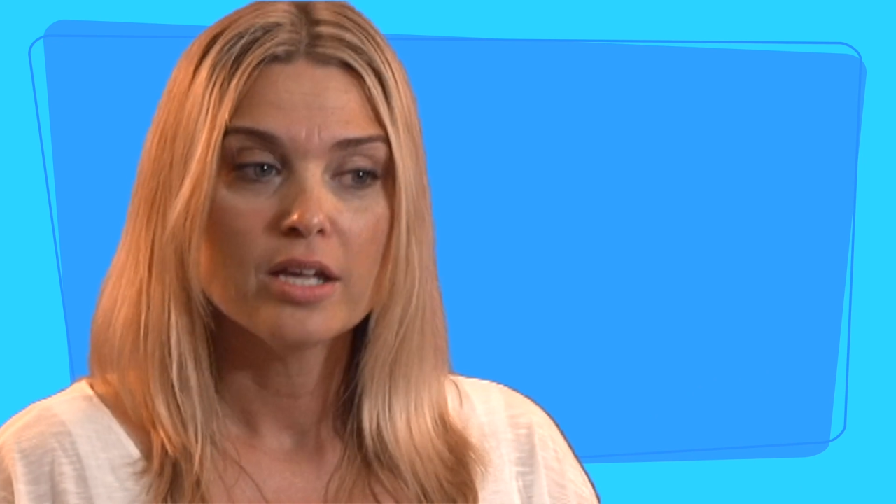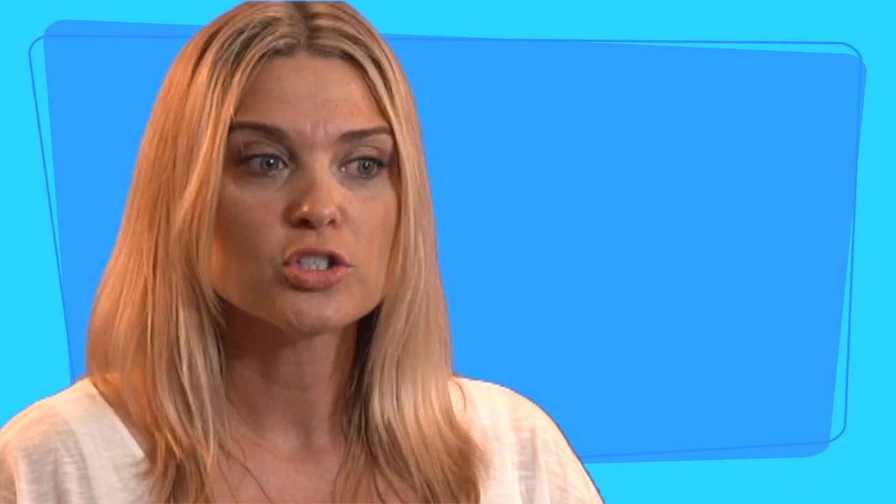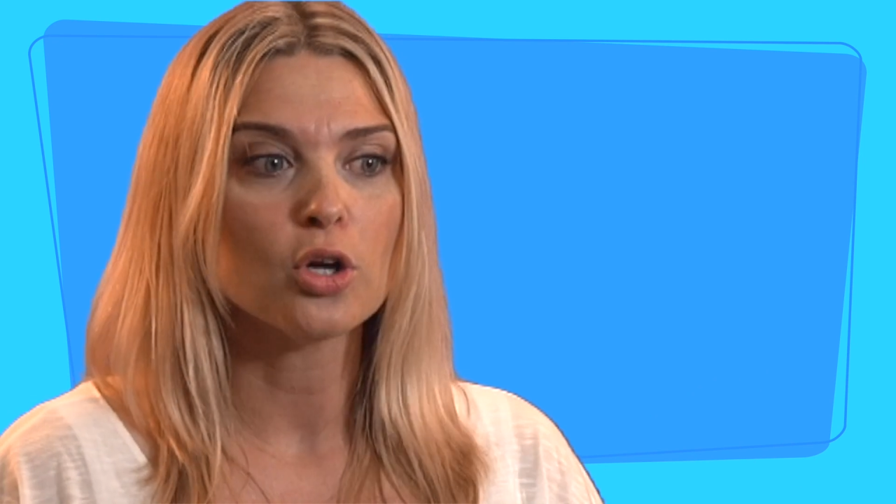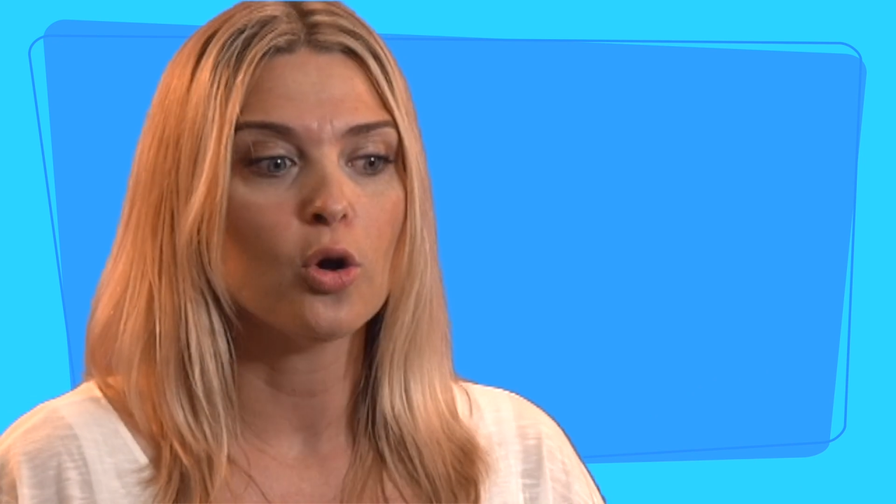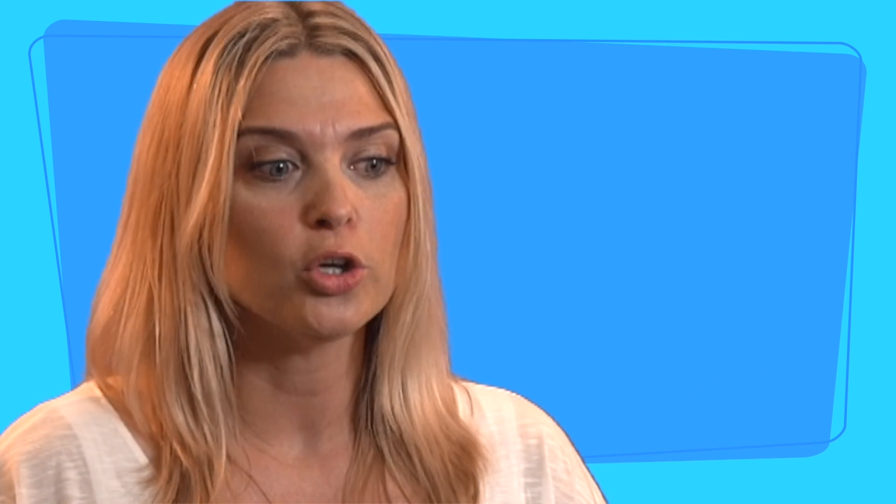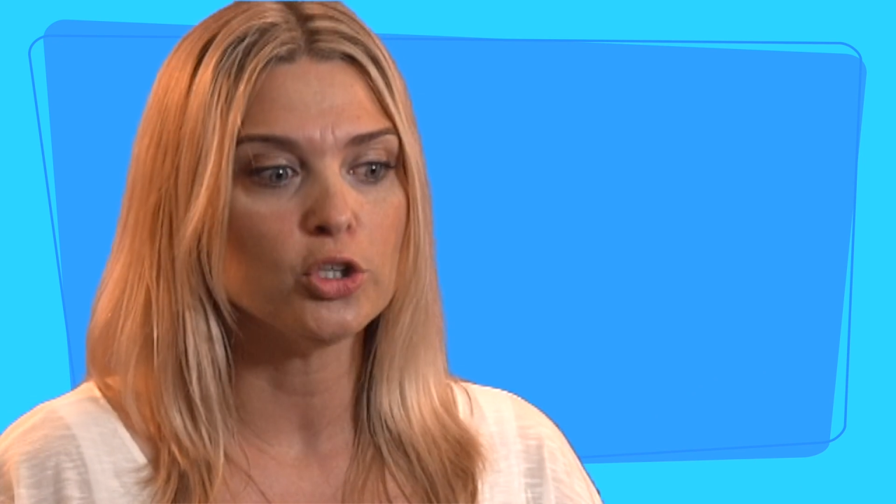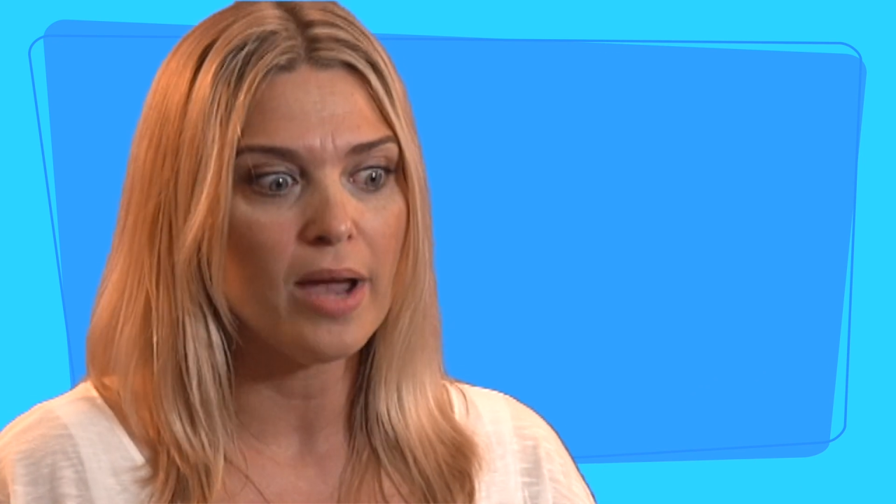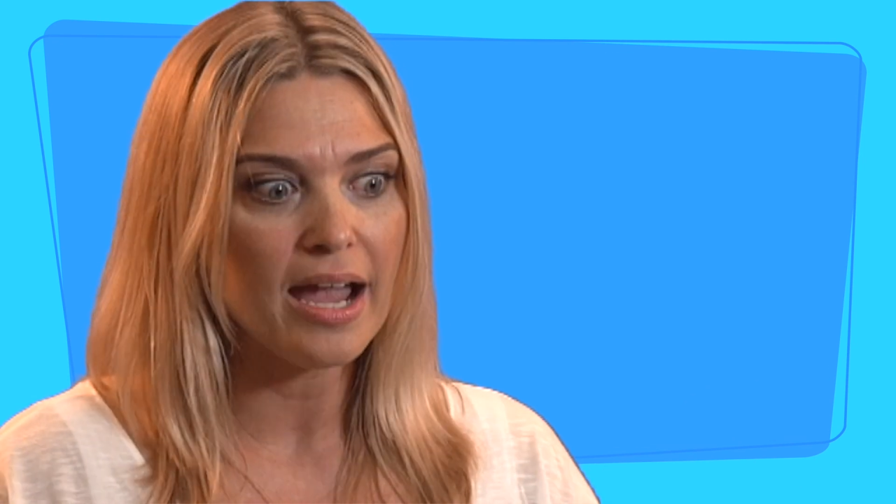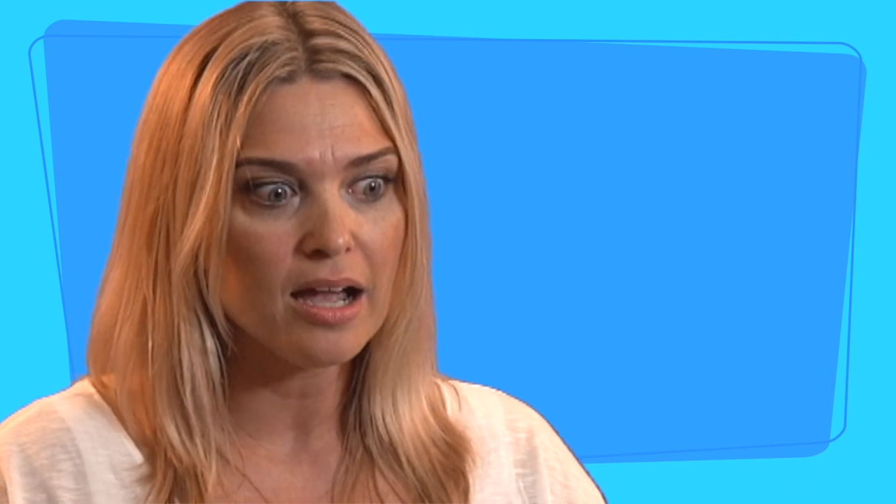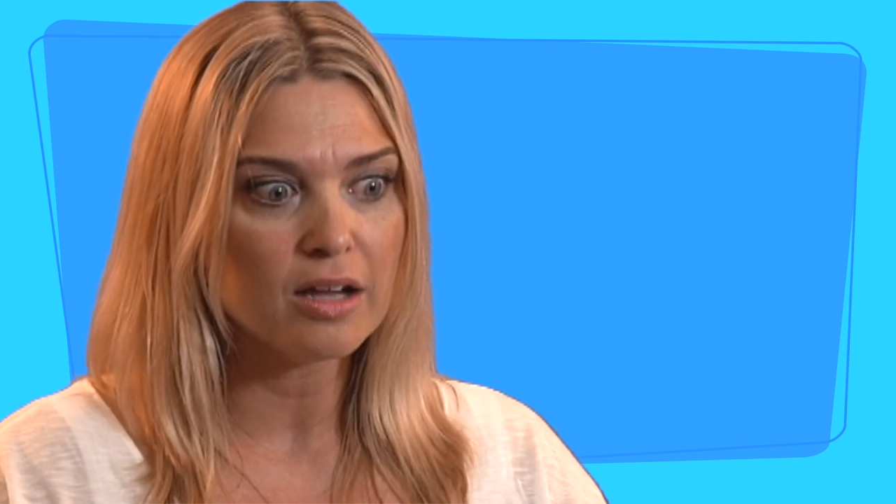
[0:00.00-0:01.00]
so you
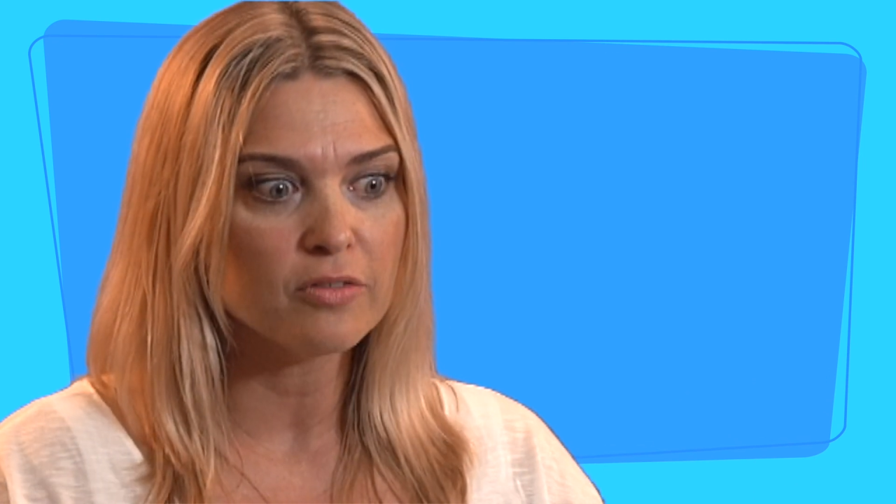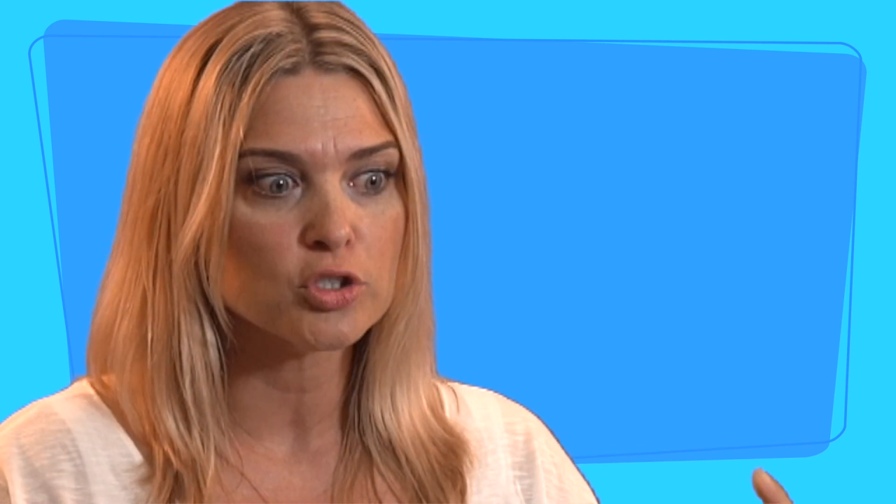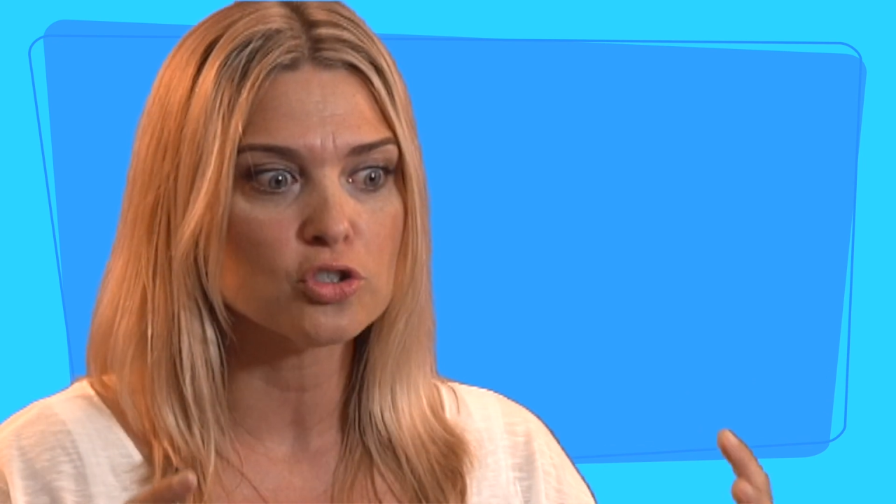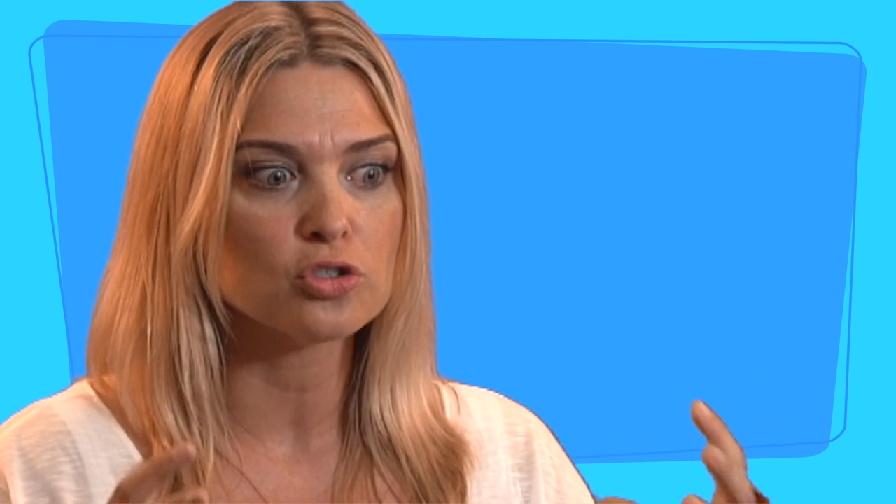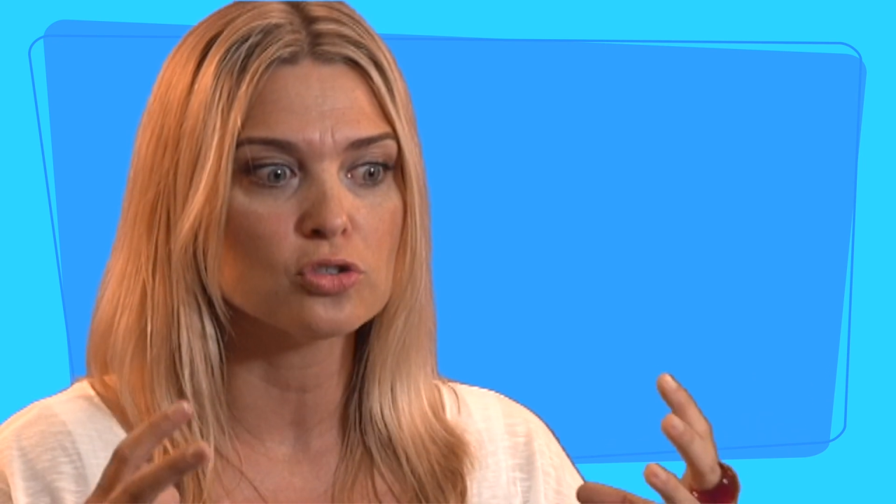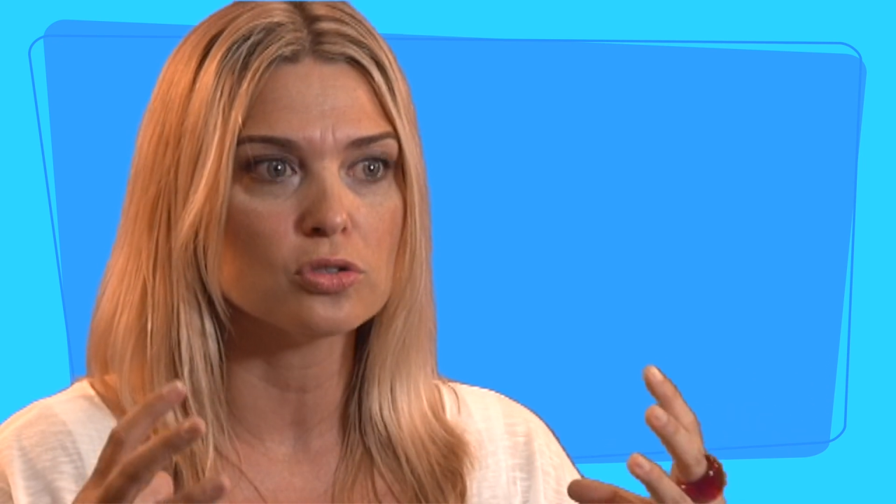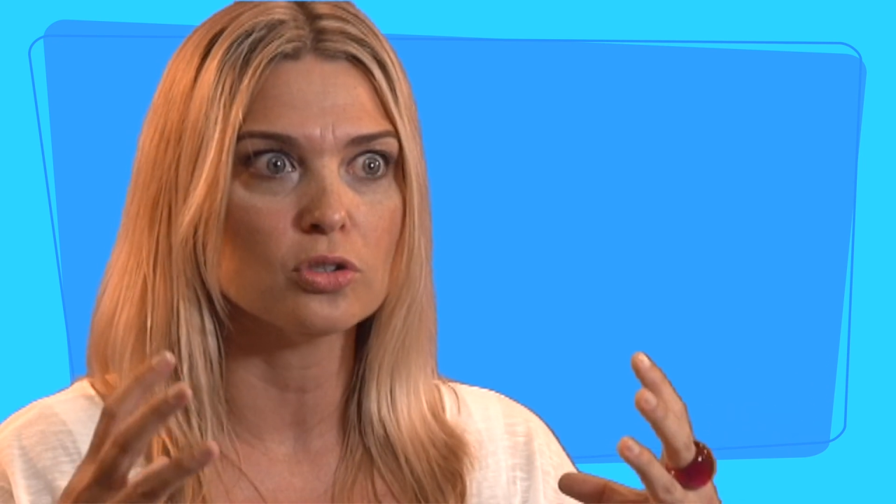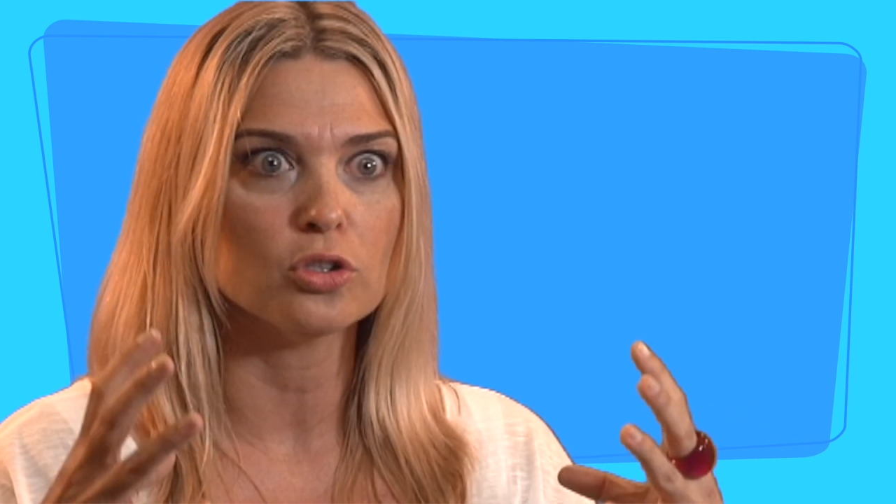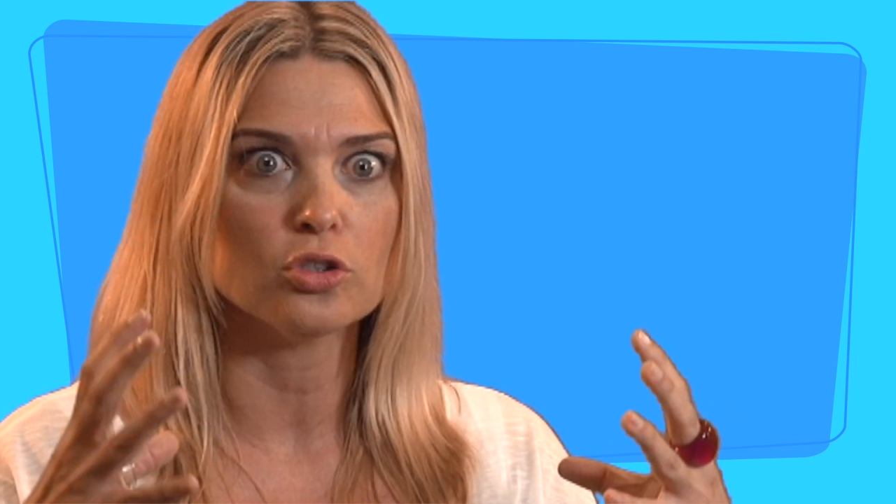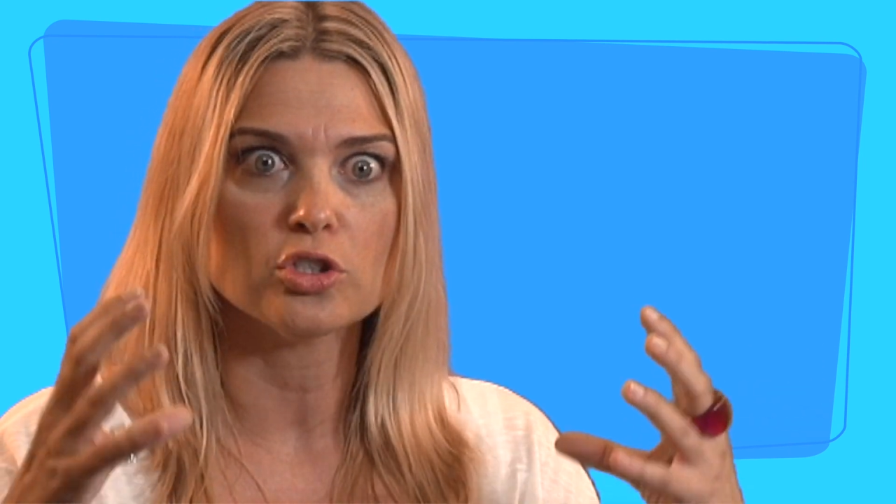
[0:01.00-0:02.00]
have
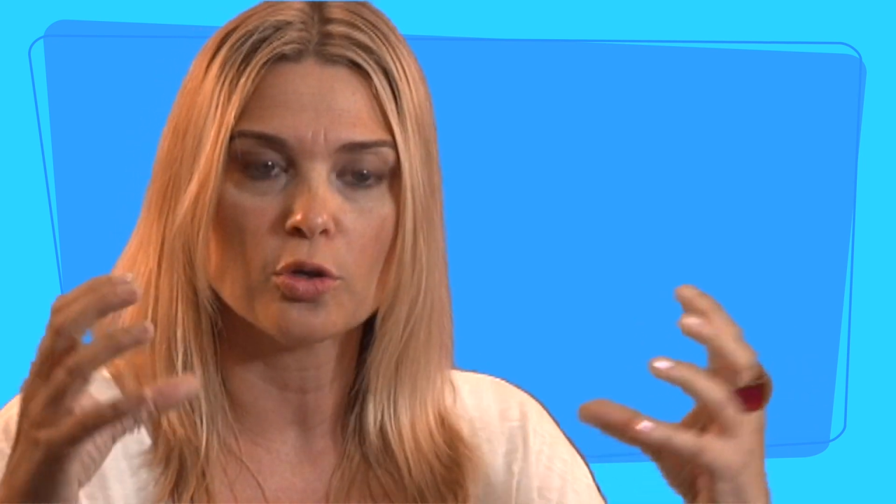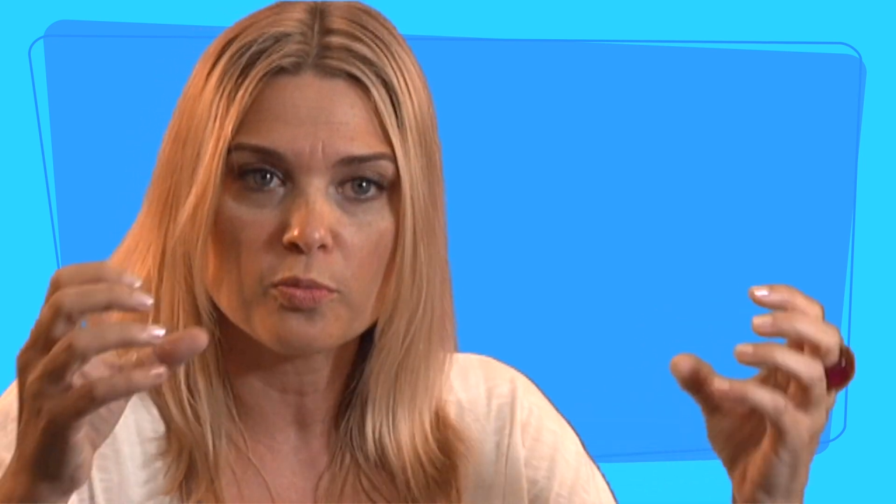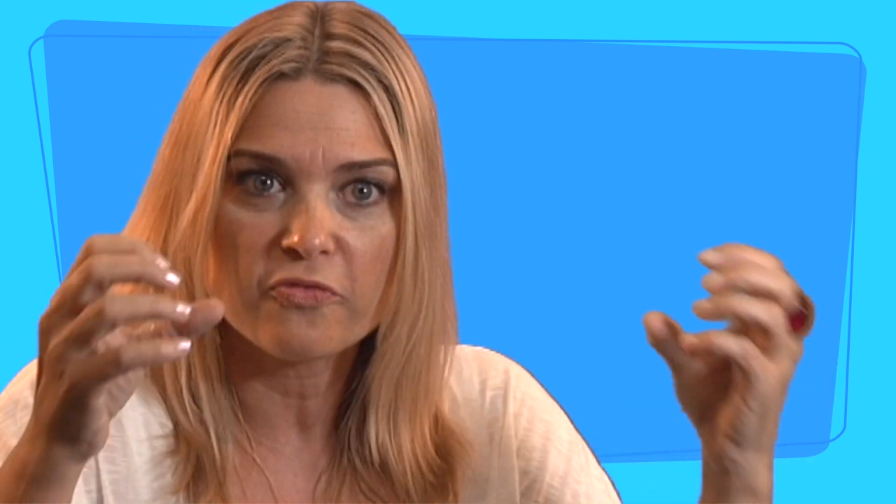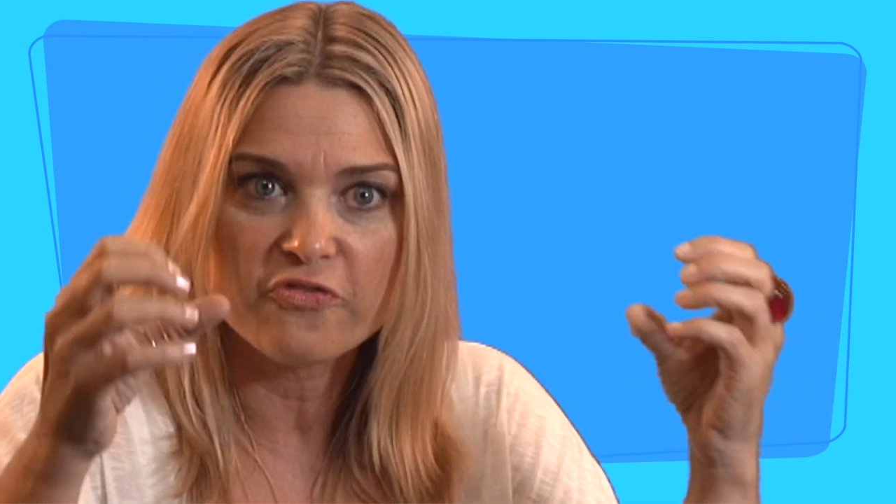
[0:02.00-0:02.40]
to,